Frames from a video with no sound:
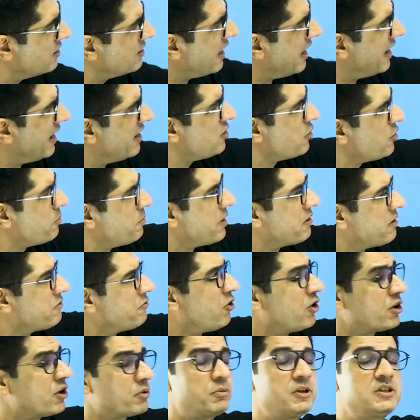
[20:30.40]
and your
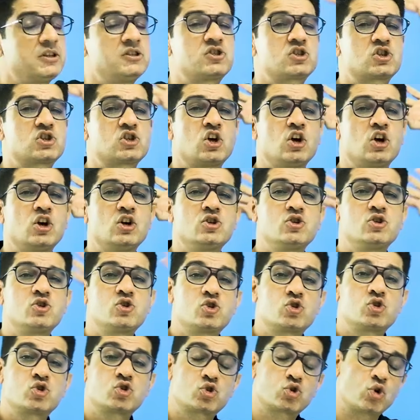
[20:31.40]
performance
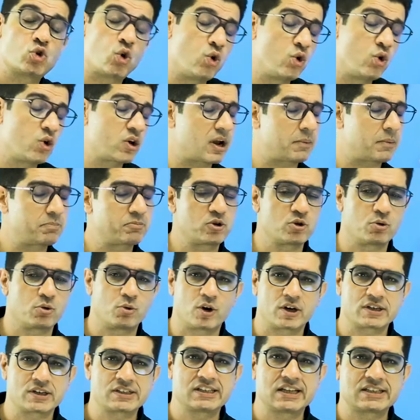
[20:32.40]
soar up
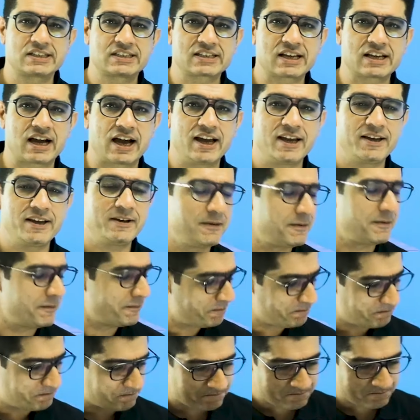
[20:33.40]
towards the sky.
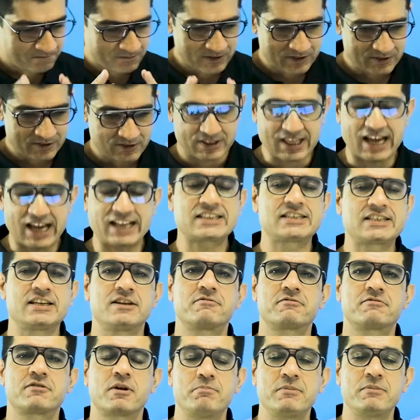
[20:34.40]
So that's
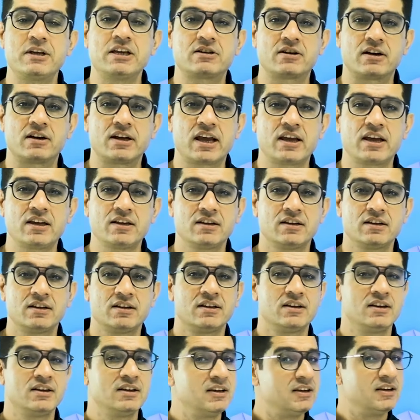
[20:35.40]
it from me today.
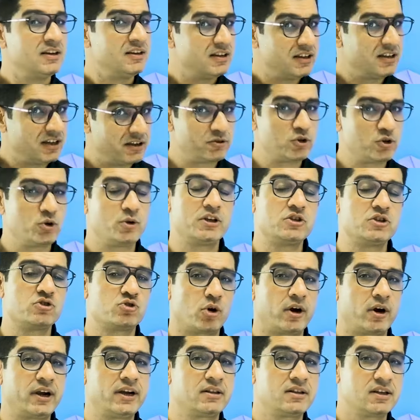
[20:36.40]
If you
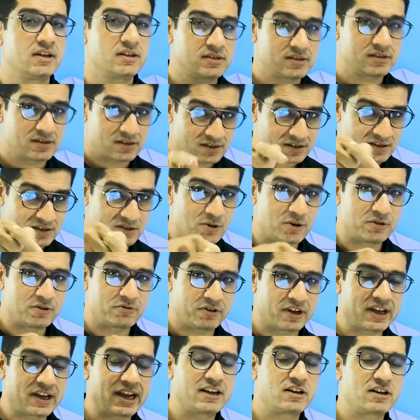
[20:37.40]
enjoyed this, don't
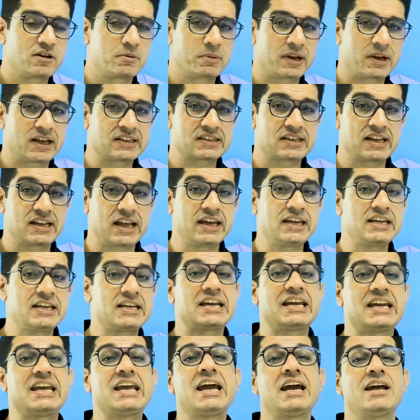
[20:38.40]
forget to press
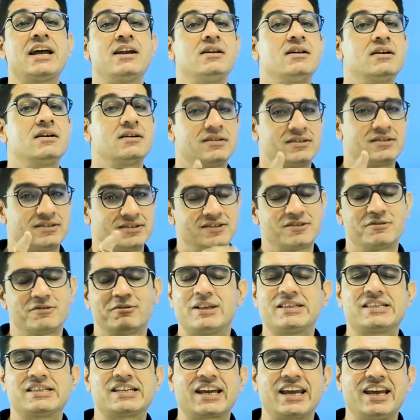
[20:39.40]
like. And
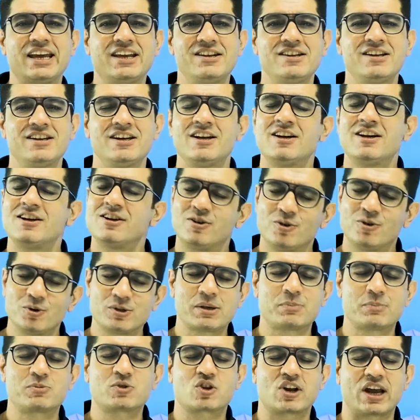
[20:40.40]
once again, do
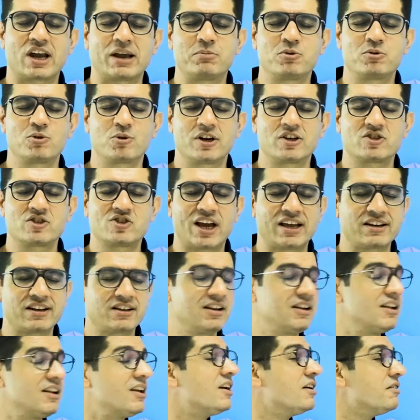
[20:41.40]
subscribe to our
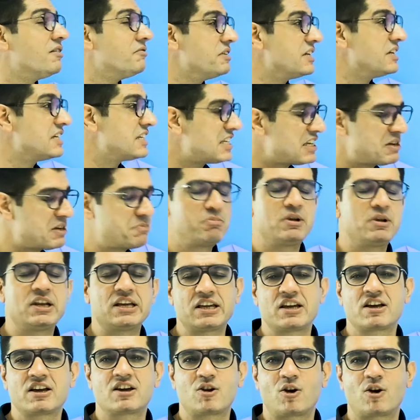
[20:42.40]
channel. We keep
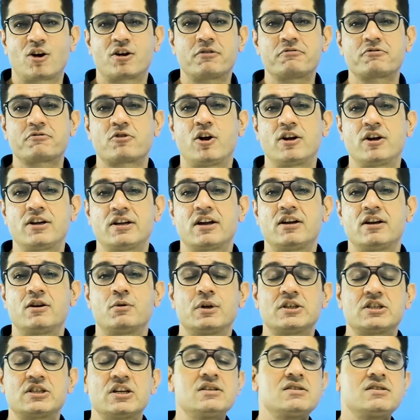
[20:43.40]
bringing a lot of content
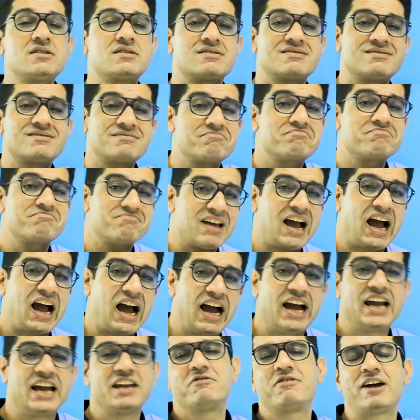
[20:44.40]
which is
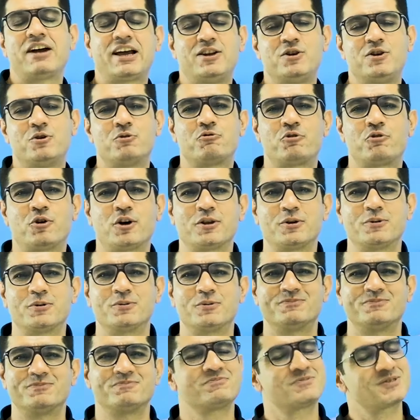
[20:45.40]
high value for you.
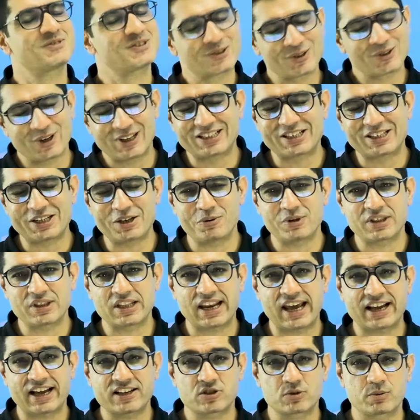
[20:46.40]
So I'll see you in the
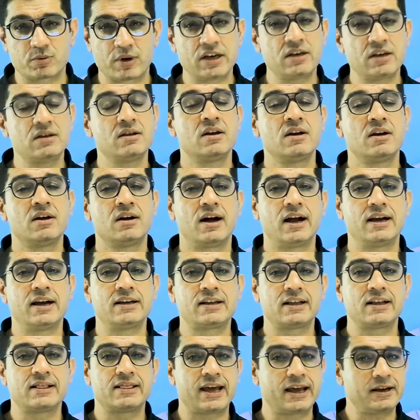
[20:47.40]
next one.
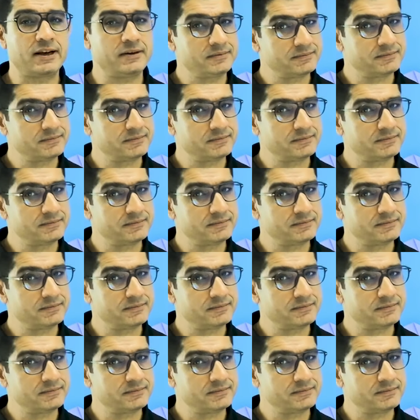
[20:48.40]
Until then,